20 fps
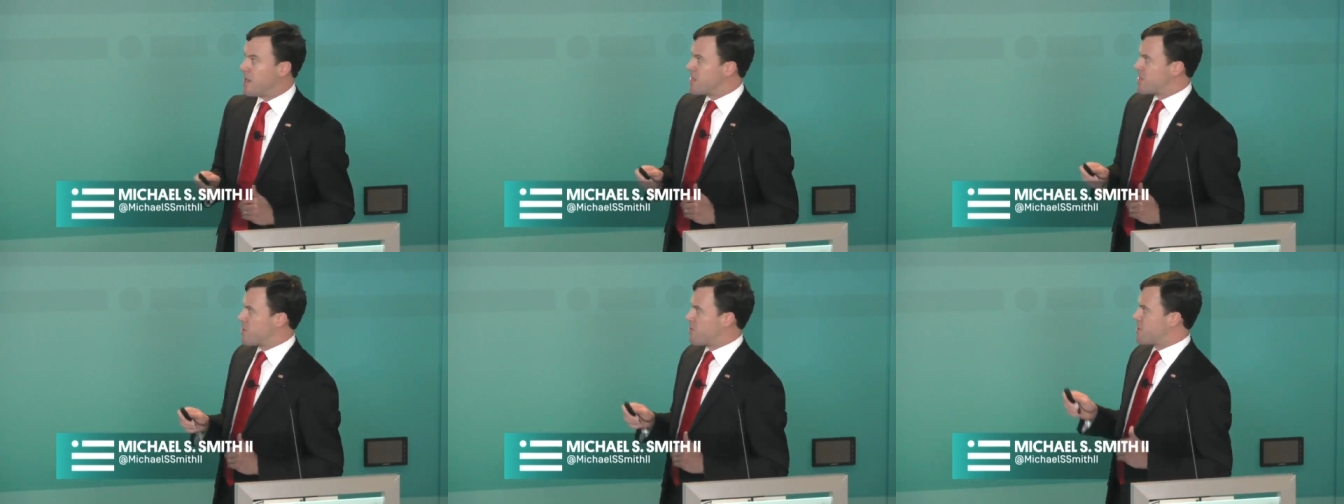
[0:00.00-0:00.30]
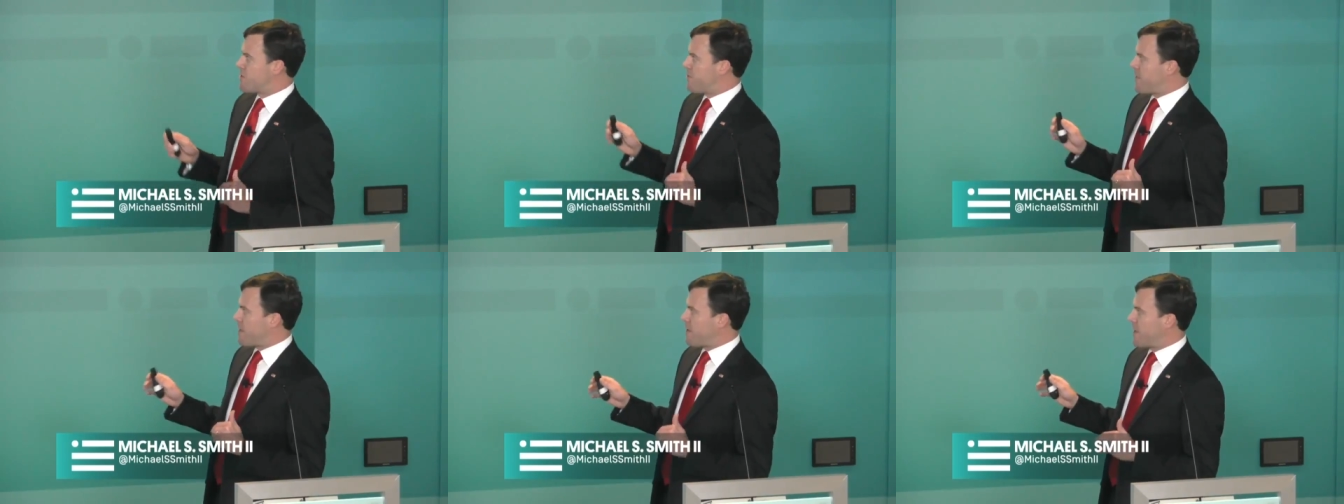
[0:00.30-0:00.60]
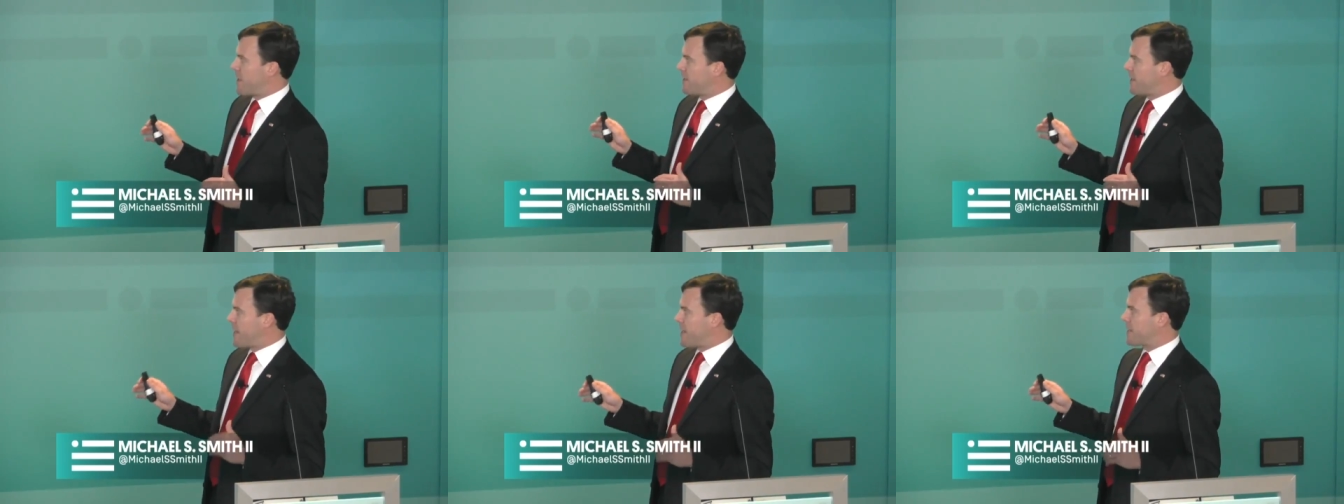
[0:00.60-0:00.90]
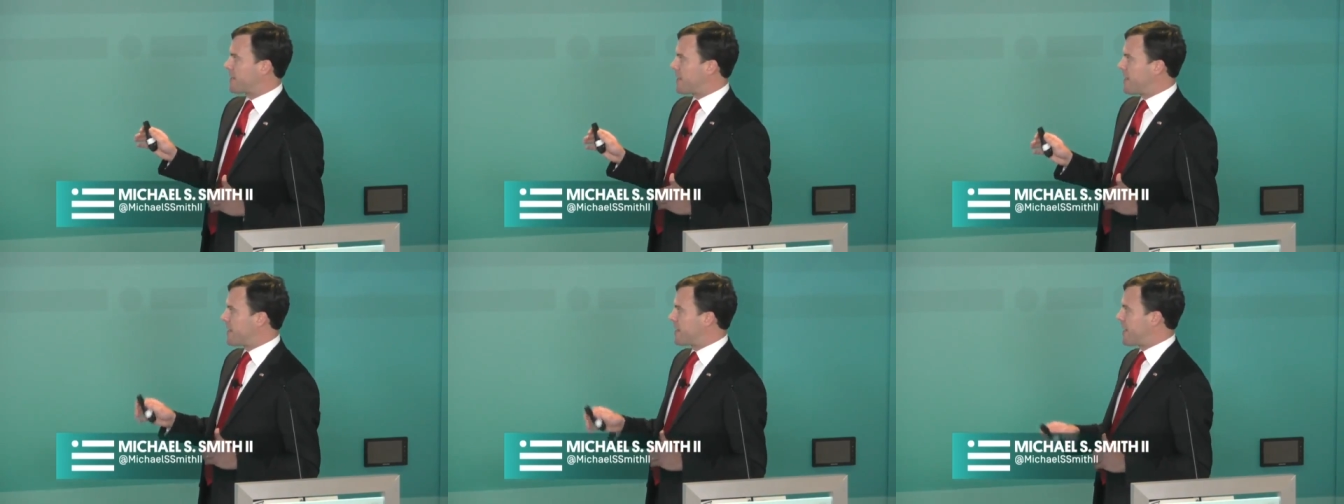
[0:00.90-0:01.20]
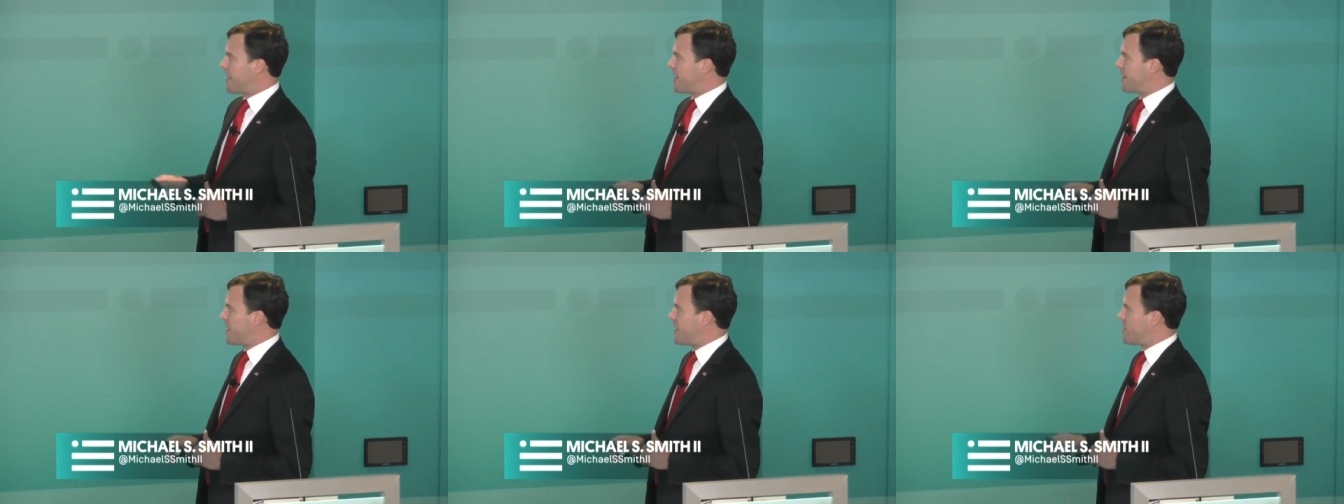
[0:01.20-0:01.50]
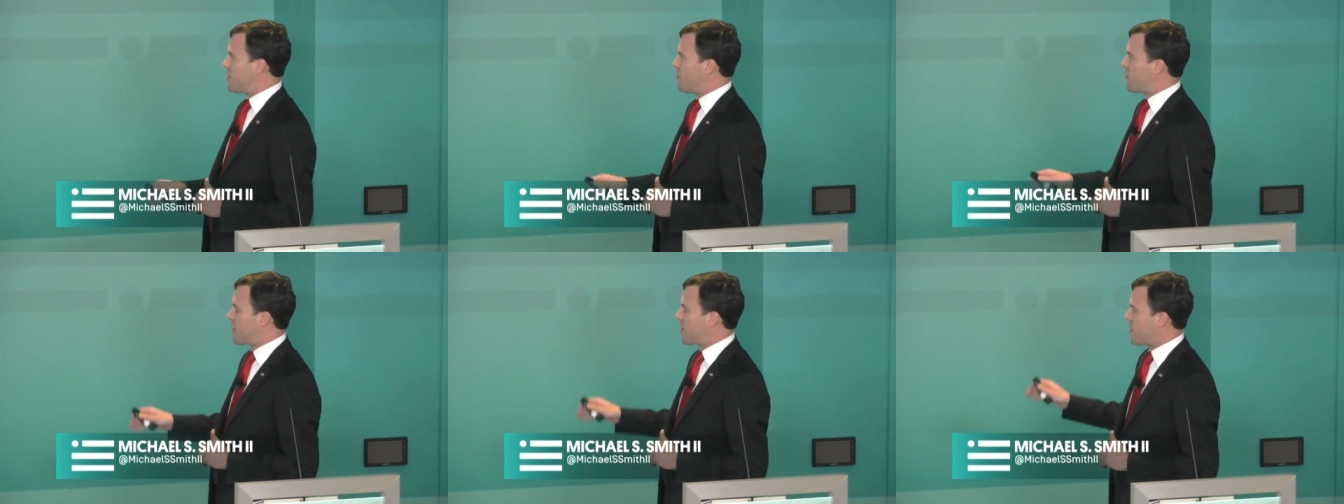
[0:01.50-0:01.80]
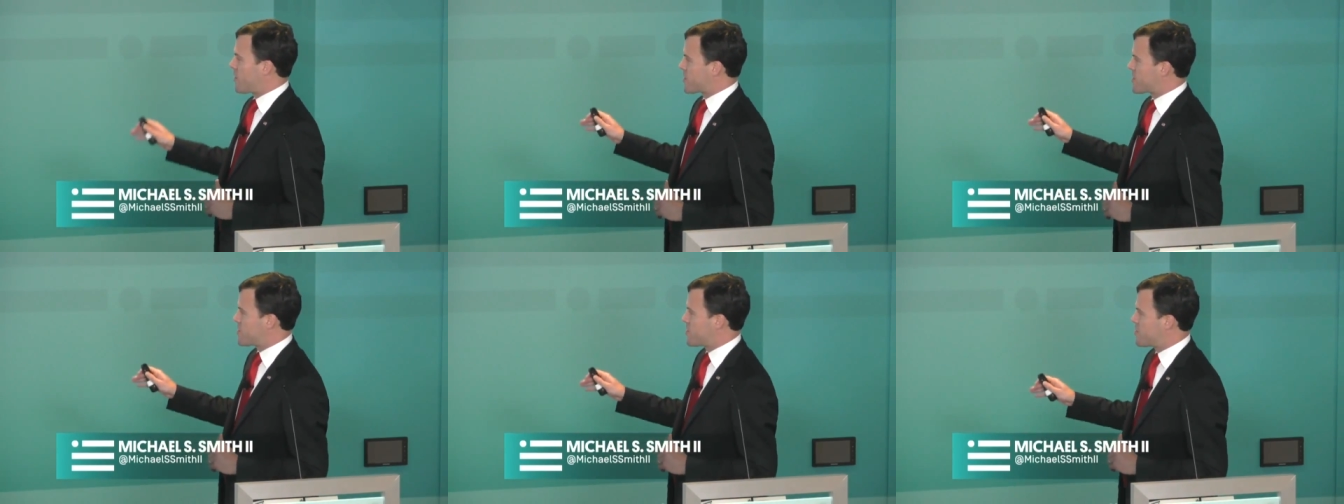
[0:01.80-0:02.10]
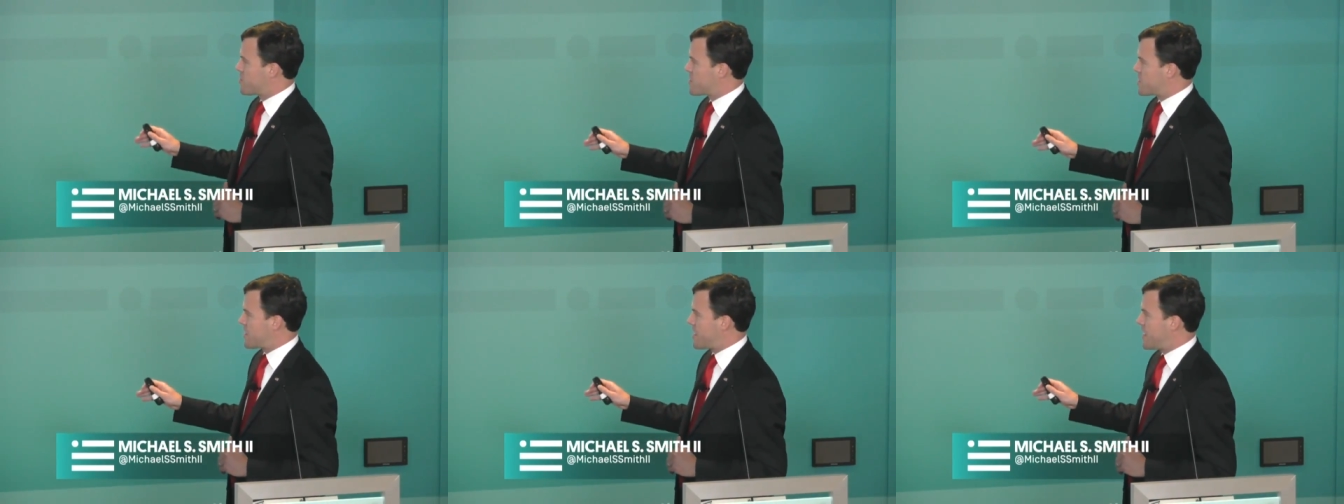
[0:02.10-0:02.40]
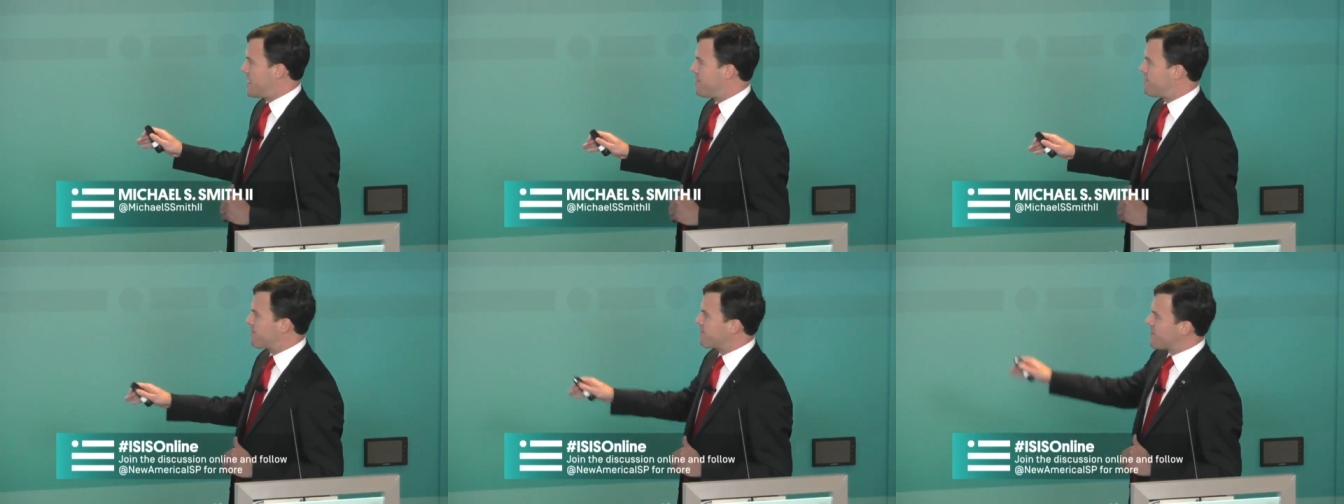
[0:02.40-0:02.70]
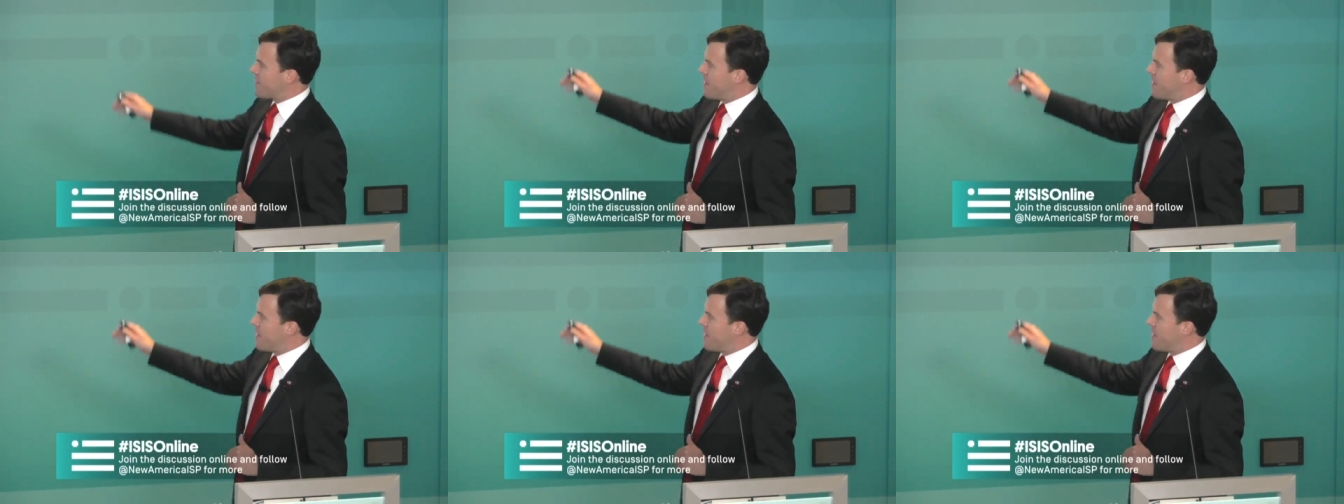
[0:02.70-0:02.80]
So it's very unlikely, again, that you would also see